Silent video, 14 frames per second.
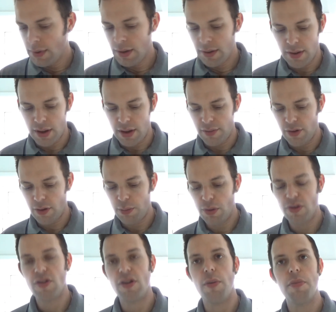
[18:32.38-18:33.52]
So they've just put
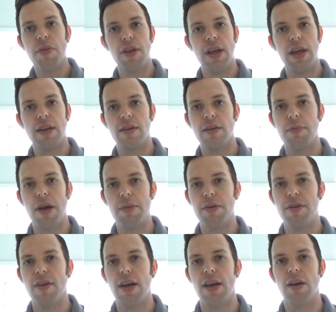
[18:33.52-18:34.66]
something in to maybe
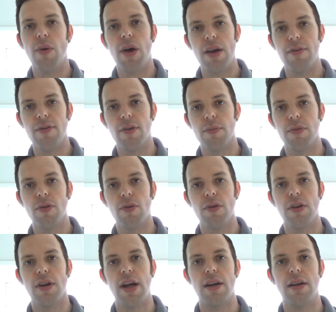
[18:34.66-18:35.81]
take away from sort
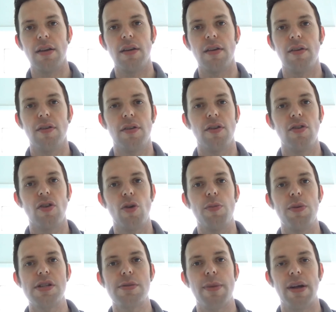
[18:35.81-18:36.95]
of the
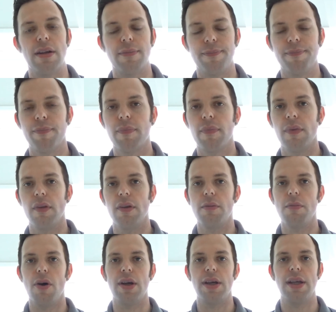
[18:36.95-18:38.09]
soapy smell that you
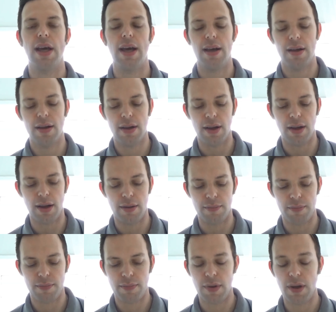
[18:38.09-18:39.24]
might get.
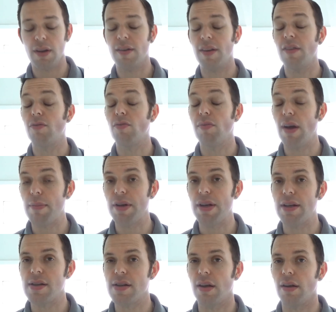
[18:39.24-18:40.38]
Like I say, it's
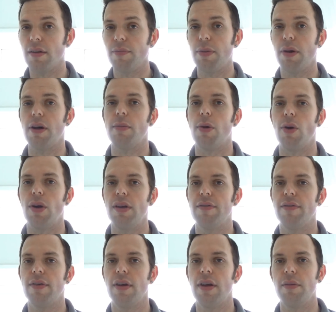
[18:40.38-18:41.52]
reminiscent of palm
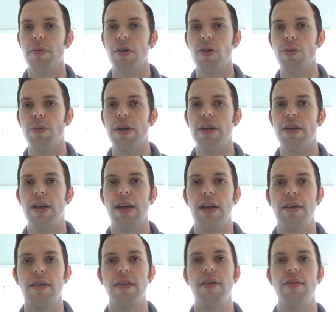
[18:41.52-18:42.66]
olive. I'm going to do a bit of
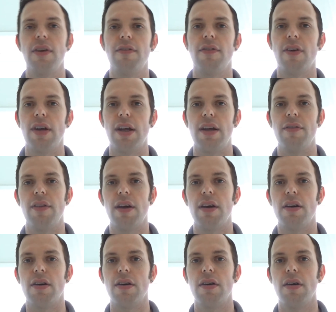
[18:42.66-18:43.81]
digging, see if I can find out if they
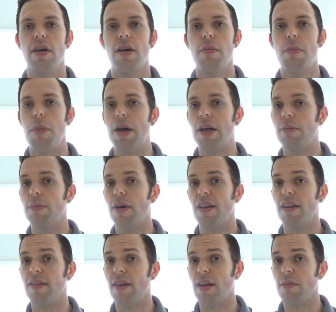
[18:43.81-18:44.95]
are made by the
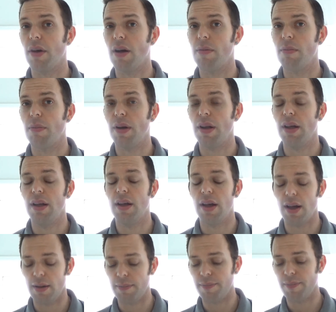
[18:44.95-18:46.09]
same company
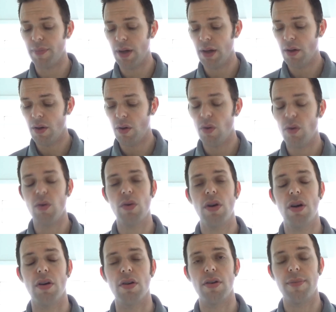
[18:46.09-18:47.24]
or
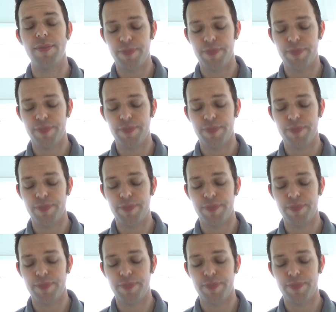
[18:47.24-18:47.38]
not.